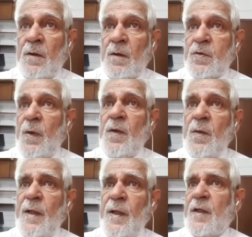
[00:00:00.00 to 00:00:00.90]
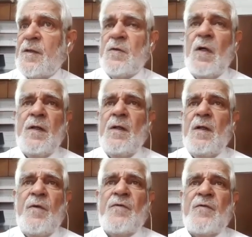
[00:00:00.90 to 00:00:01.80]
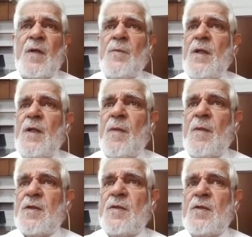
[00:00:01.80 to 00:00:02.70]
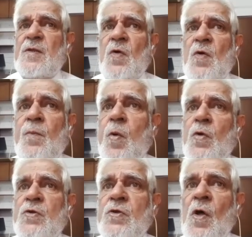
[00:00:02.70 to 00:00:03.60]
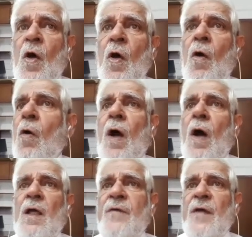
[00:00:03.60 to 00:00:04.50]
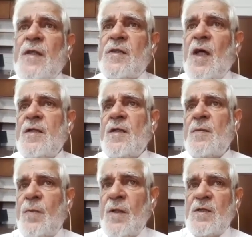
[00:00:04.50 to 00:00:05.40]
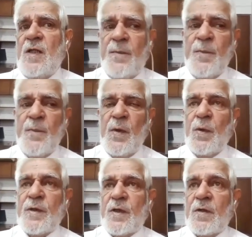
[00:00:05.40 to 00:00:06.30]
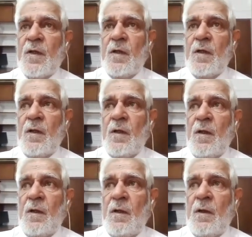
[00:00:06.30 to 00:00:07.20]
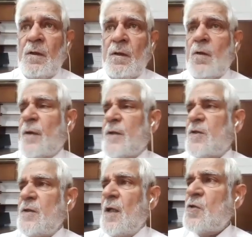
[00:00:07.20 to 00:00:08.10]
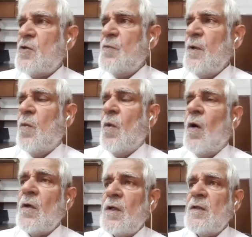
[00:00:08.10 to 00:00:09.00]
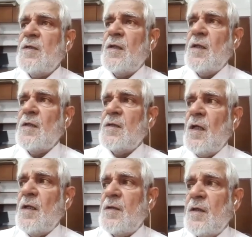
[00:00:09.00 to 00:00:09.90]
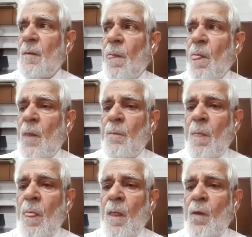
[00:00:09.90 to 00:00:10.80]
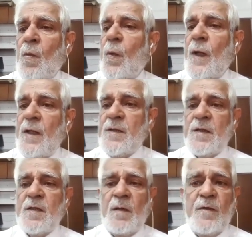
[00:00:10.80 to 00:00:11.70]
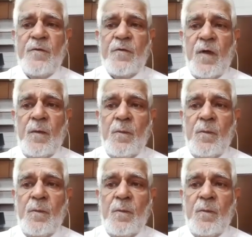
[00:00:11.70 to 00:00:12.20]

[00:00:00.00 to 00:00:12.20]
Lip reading: So I repeat, it's not enough if somebody messages or posts, oh, I have anxiety, please help me with it. The question has to be, what is that anxiety? Where is it coming from?